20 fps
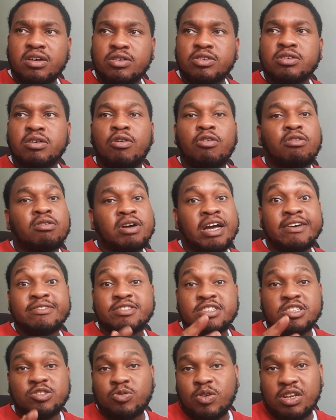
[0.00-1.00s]
or
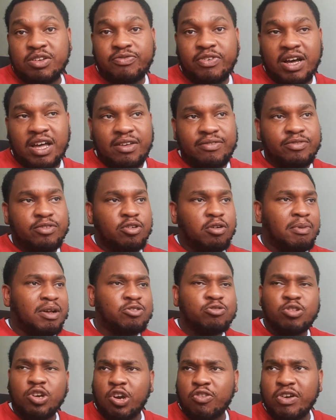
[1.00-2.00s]
FC 25, you know, I might do
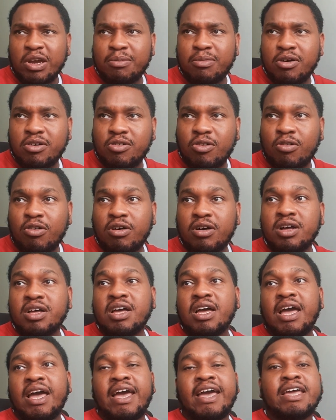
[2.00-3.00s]
a career mode or
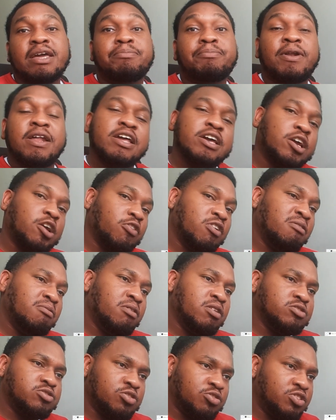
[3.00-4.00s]
a player career
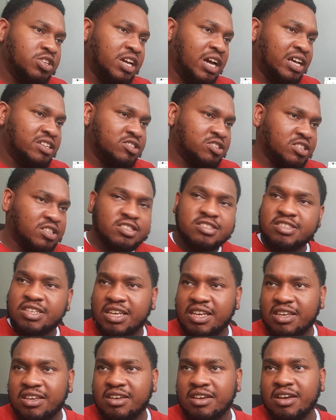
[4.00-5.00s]
mode so you guys can
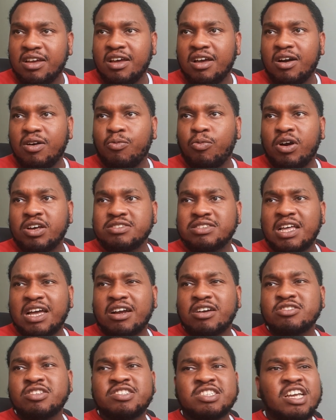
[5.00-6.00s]
see what it's like,
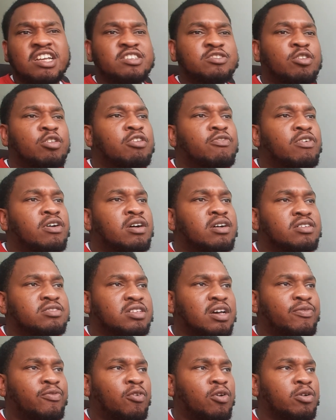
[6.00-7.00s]
because the season's over. So I
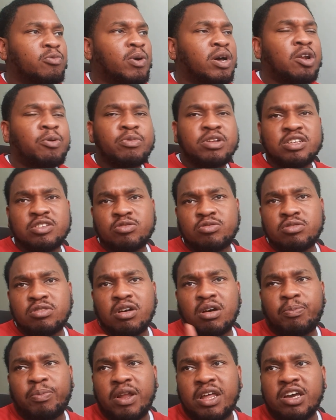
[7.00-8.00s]
thought, why not we just do a
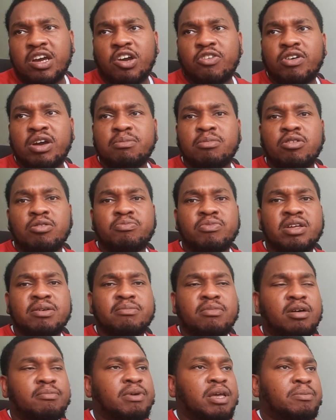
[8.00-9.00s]
player career mode
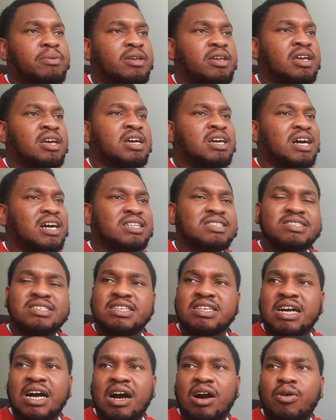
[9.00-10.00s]
maybe, and see
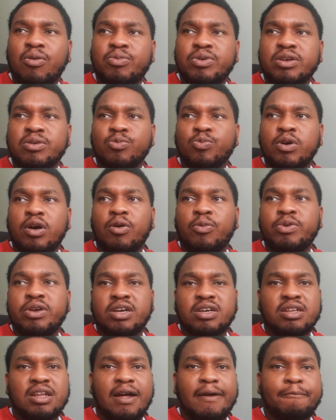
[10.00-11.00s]
how we
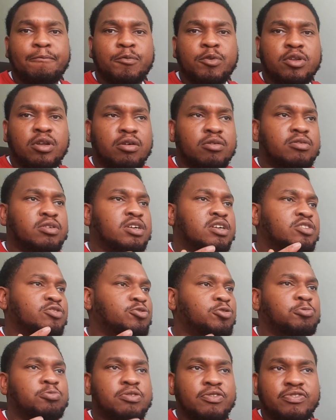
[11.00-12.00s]
can you know, do
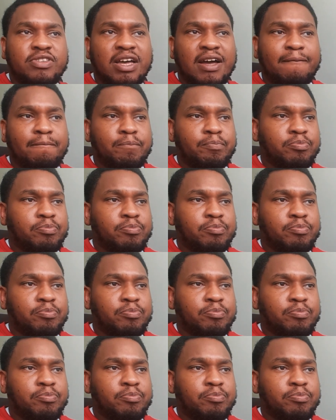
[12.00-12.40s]
with that,